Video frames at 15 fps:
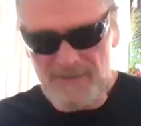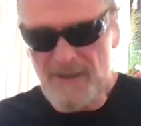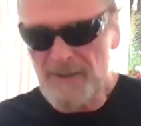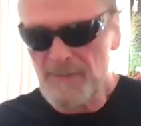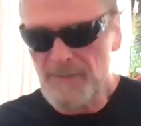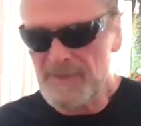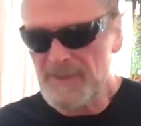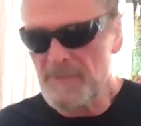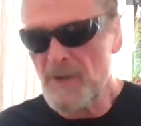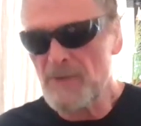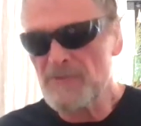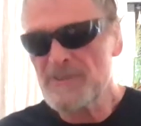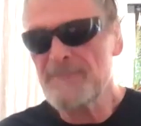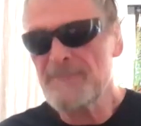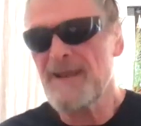Not like with the
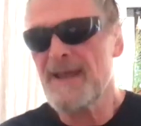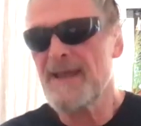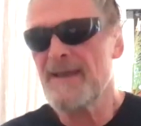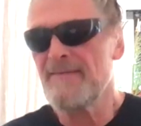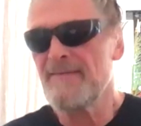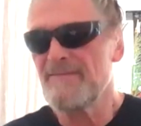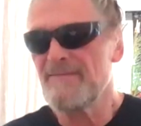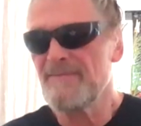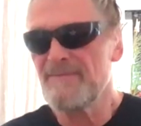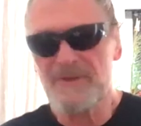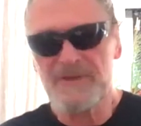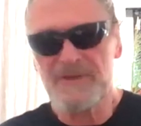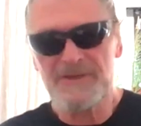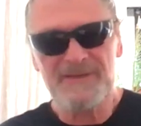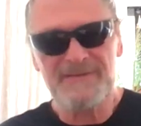multiplayer
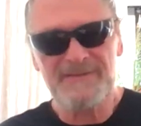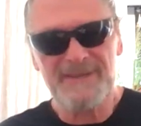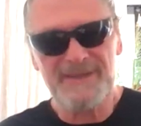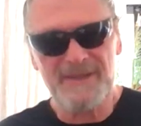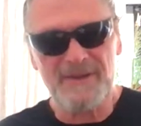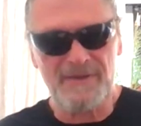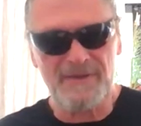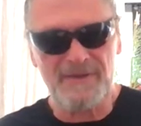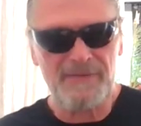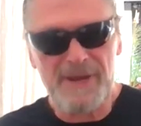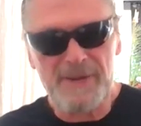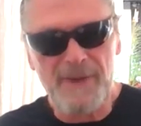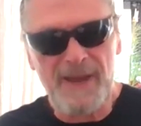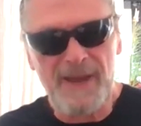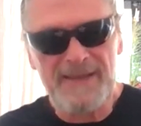version of it, you got
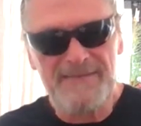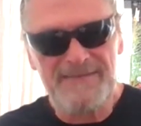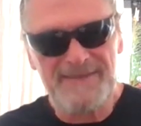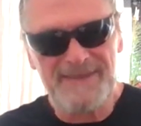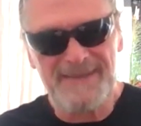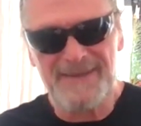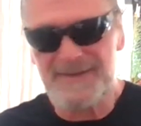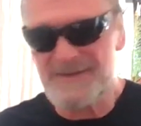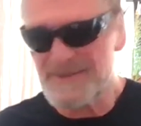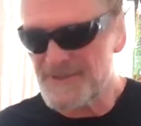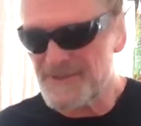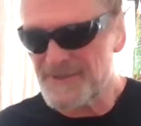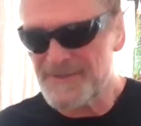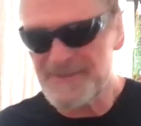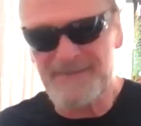3 waves to
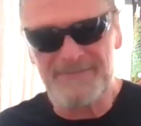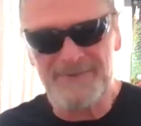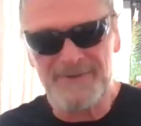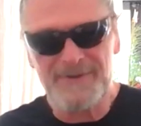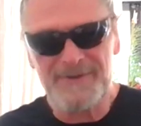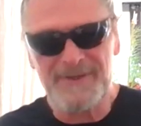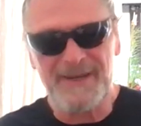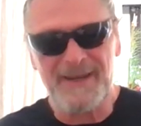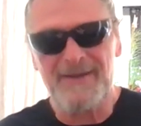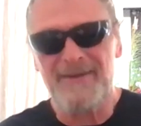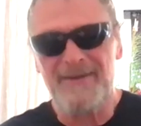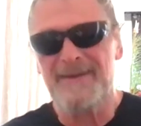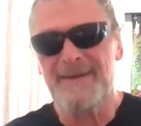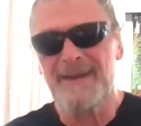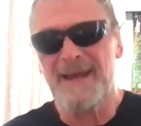do something good,
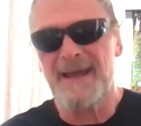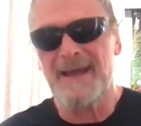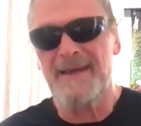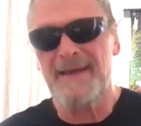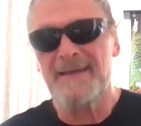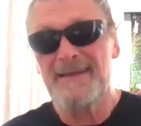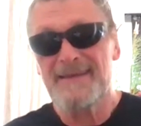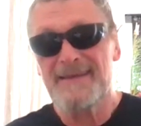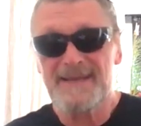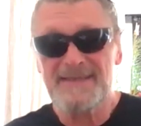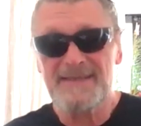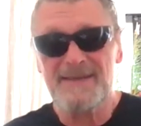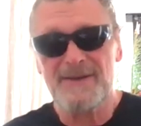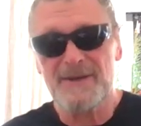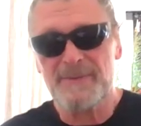and
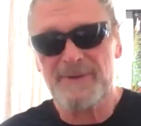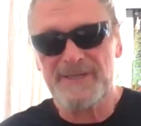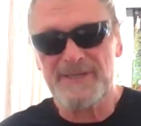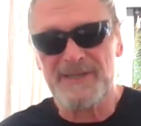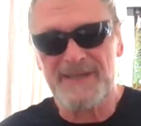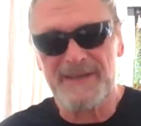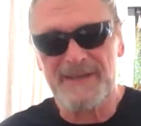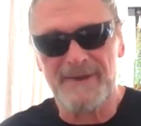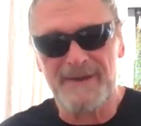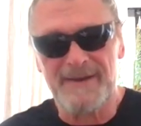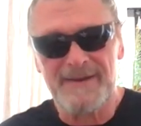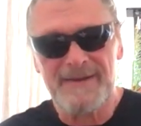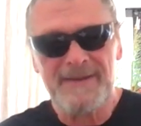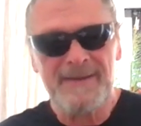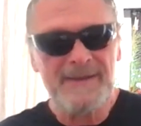that's a lot of pressure that way.